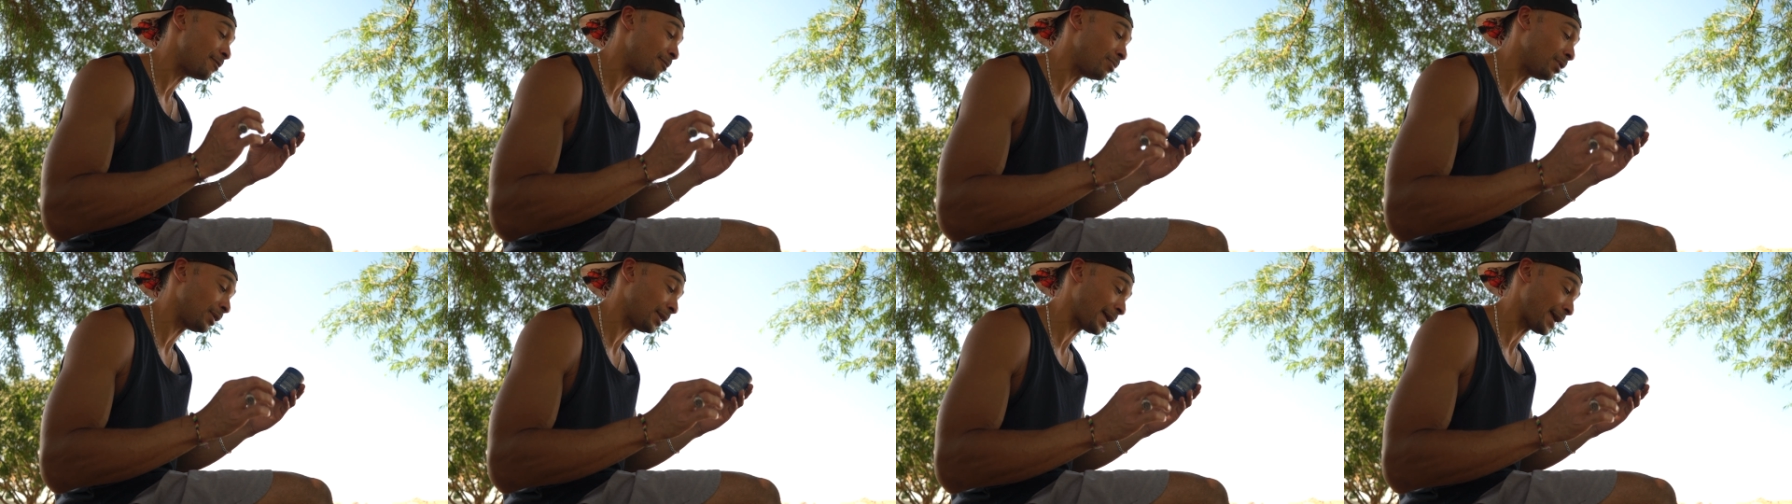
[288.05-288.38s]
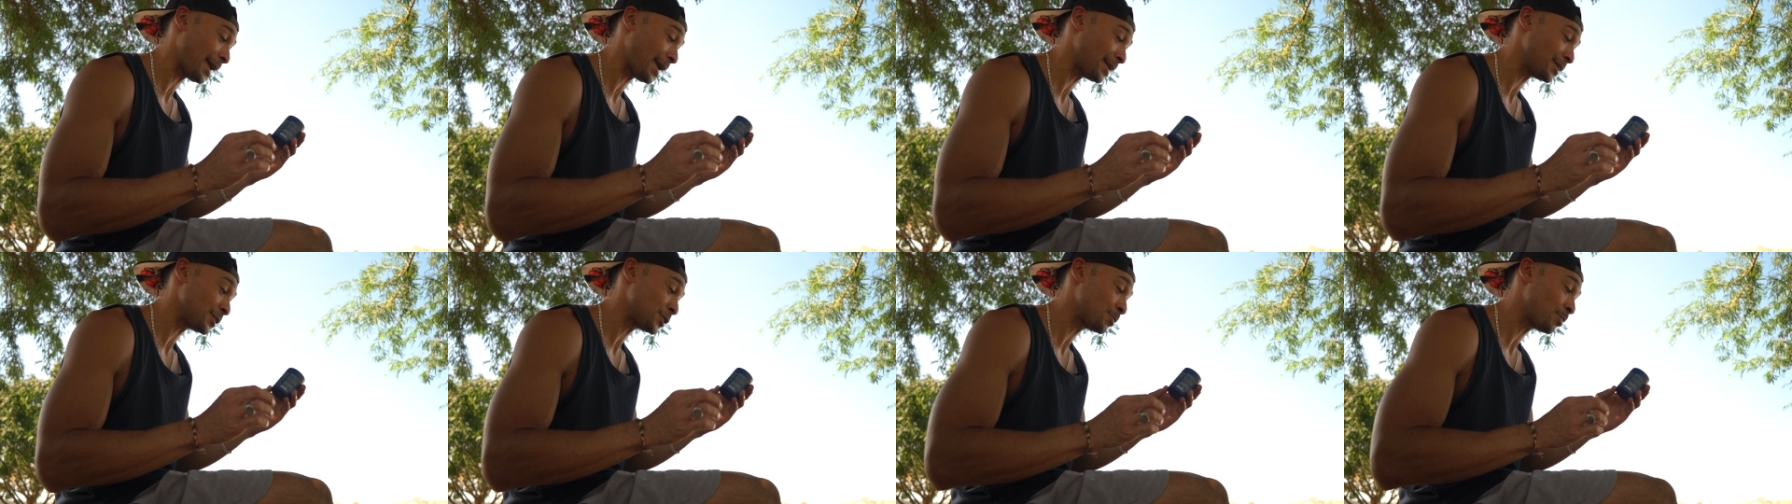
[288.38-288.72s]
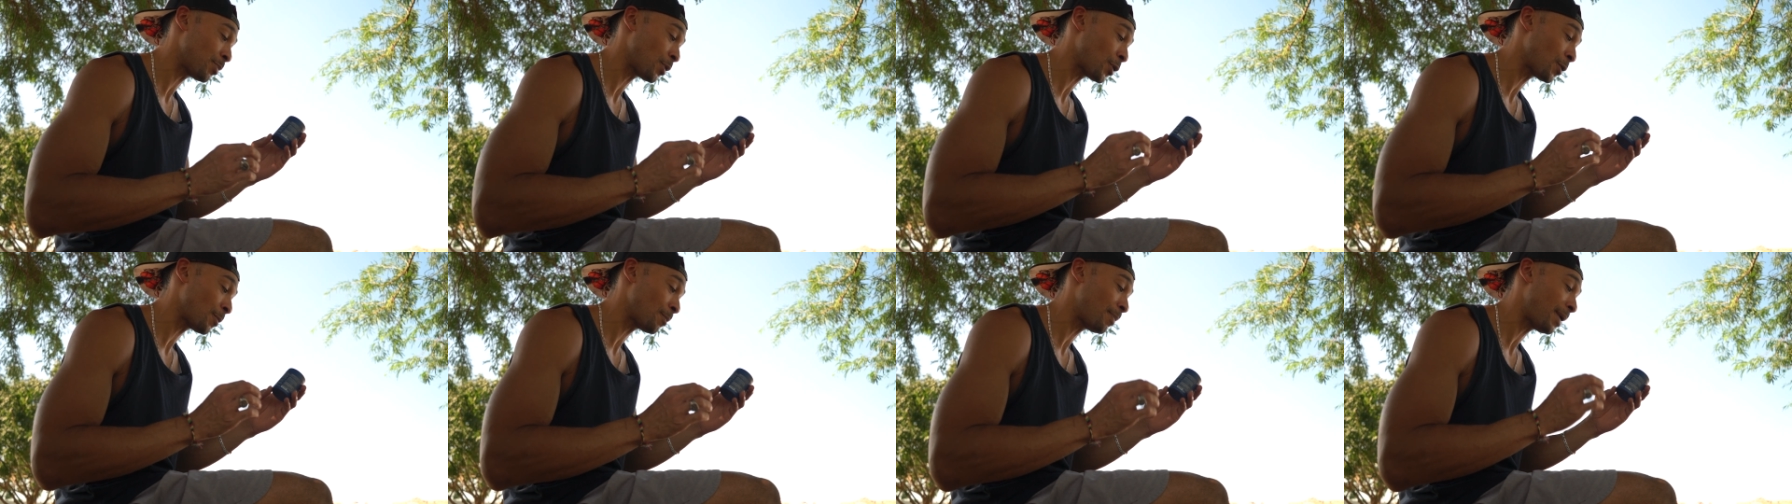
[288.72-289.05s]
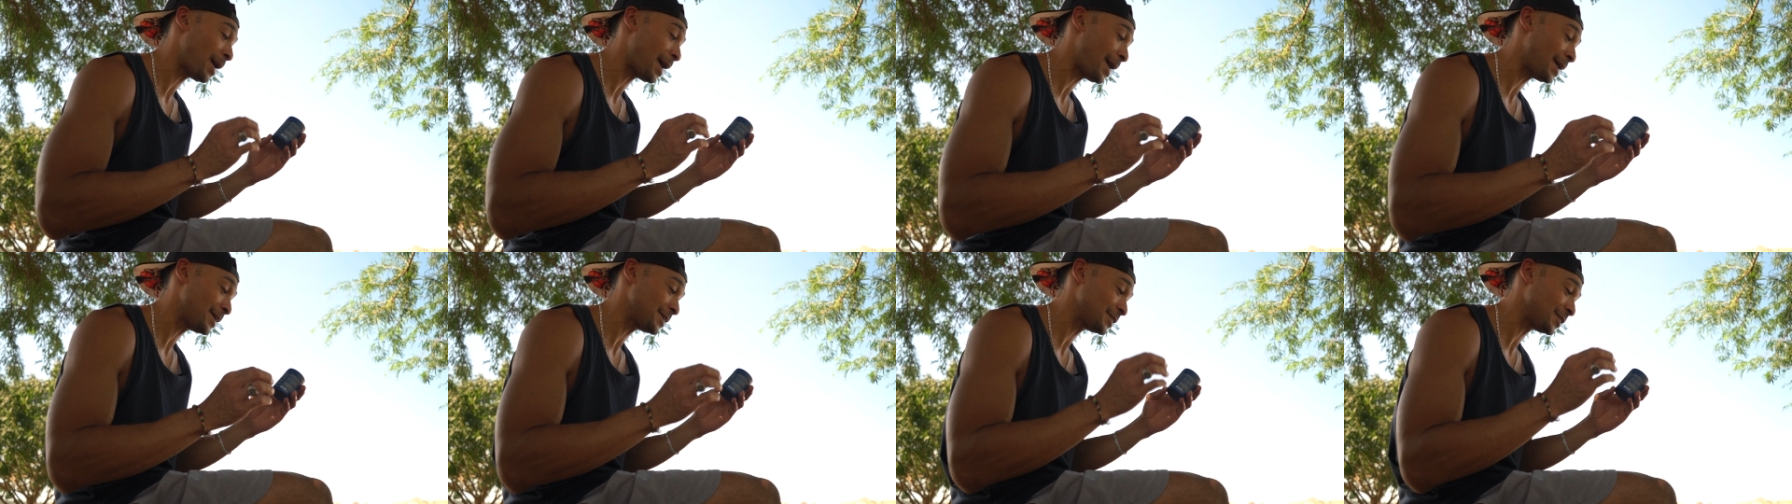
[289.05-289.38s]
bland, sperm
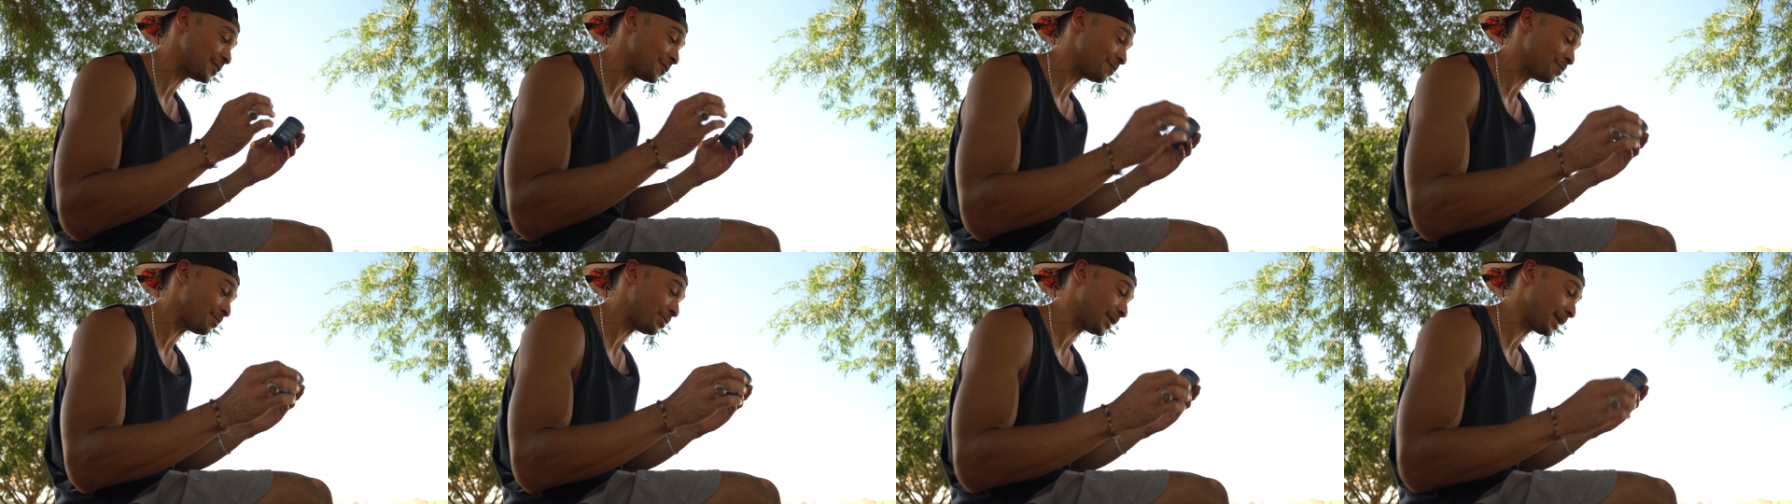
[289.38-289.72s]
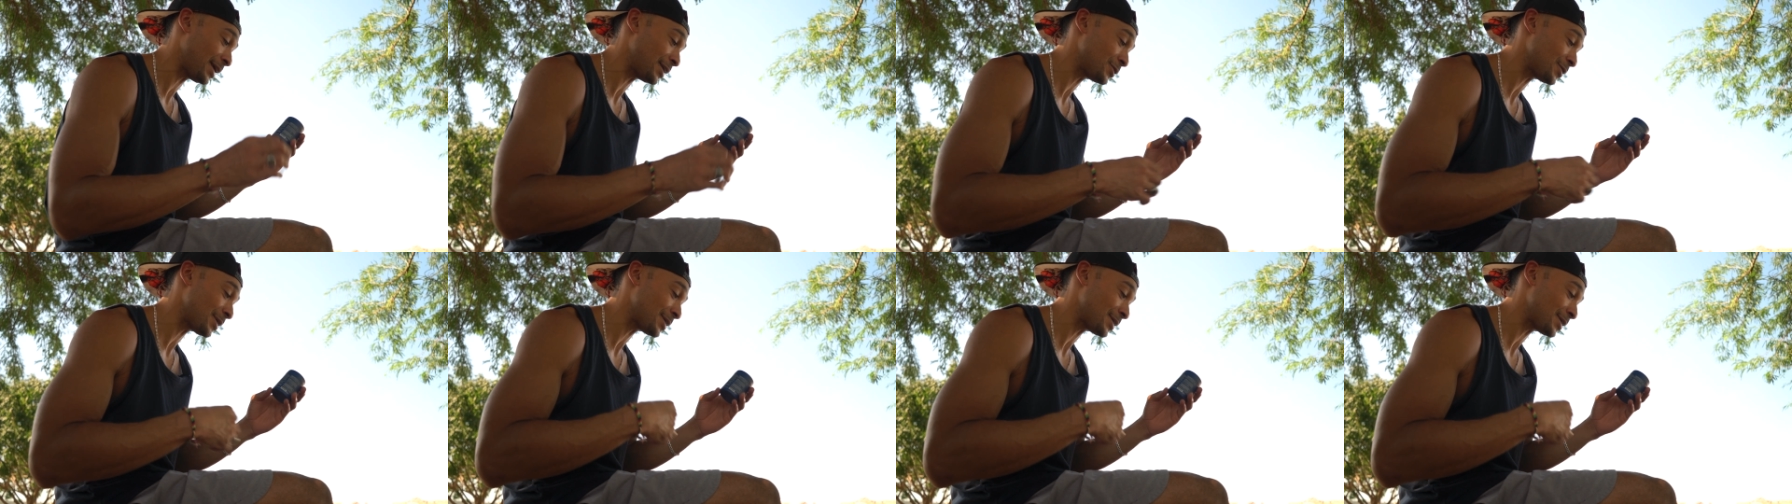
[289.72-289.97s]
positive bland.